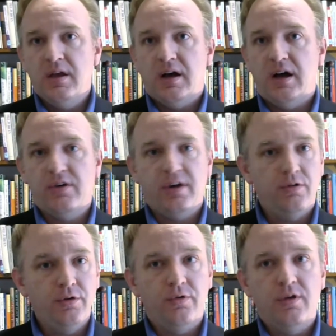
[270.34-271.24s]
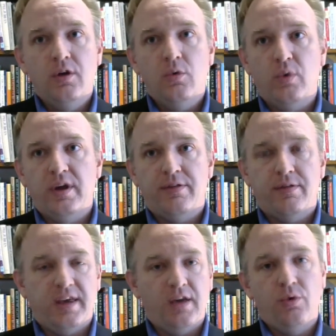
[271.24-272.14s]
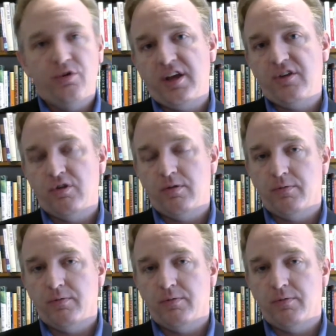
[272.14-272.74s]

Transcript: I'll conclude with a quotation